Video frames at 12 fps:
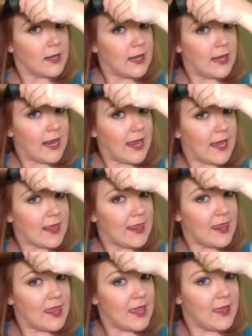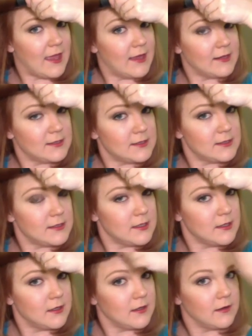like this.
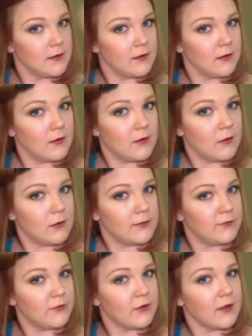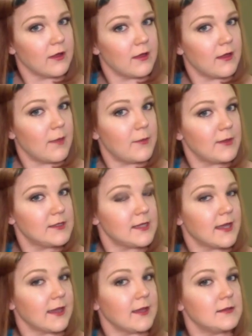Hold them for a couple
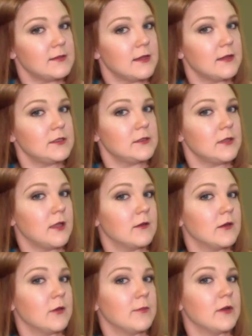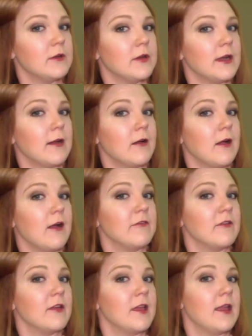seconds, not too long, don't burn your hair off.
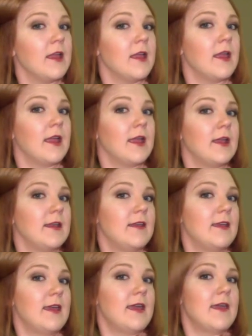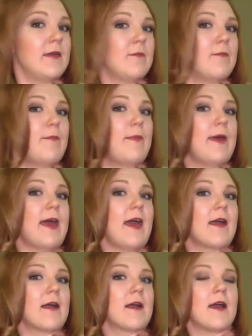And take it
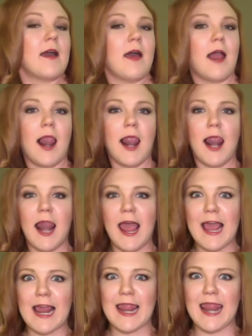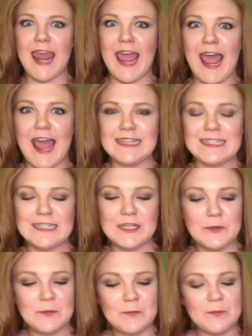back like that.
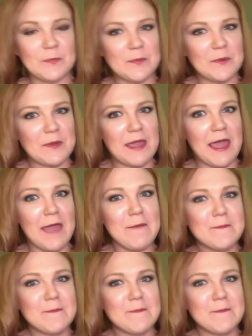Okay?